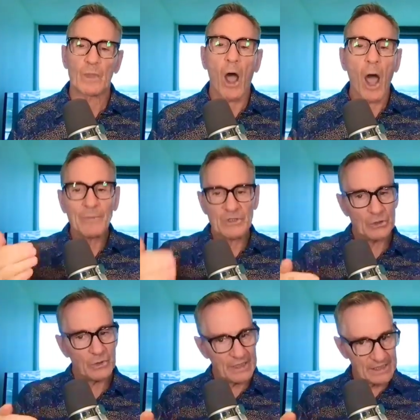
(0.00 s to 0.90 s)

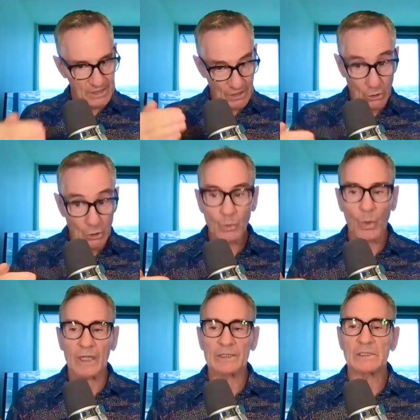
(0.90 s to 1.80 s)
Opportunities, the good
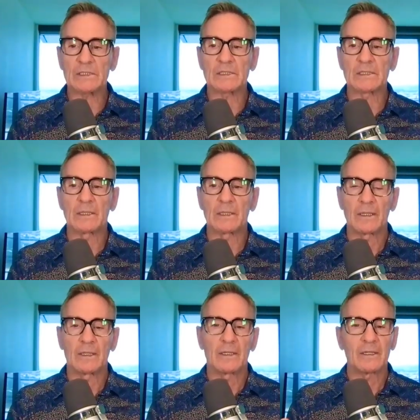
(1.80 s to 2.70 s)
ones,
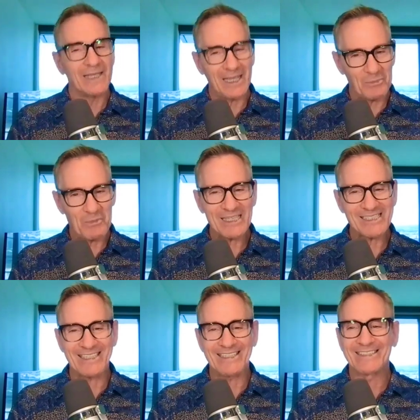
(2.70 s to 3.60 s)
can be
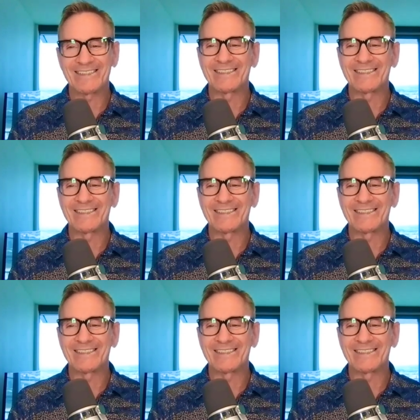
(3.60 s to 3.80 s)
messy,